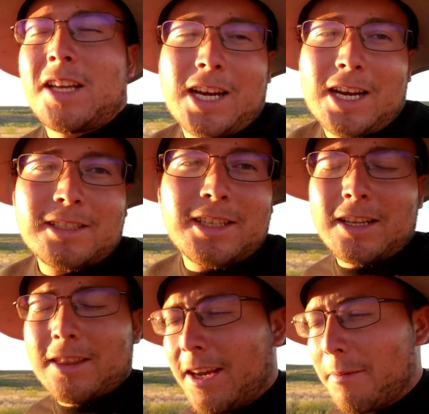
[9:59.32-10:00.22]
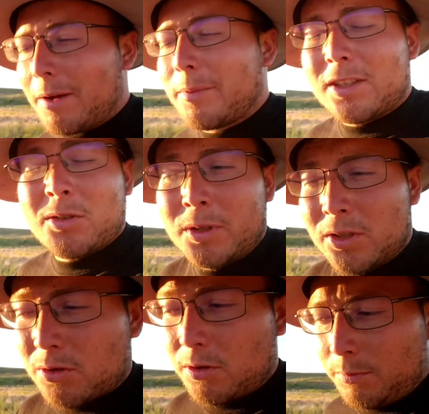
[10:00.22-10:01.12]
like I said I think it might be a two
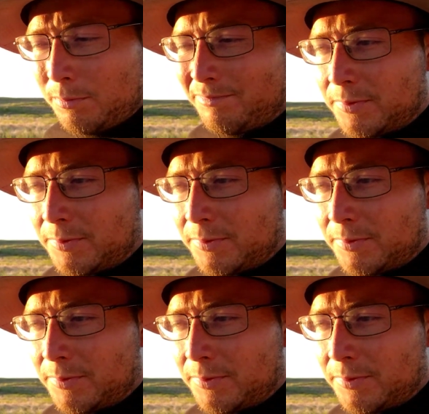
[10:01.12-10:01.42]
inch group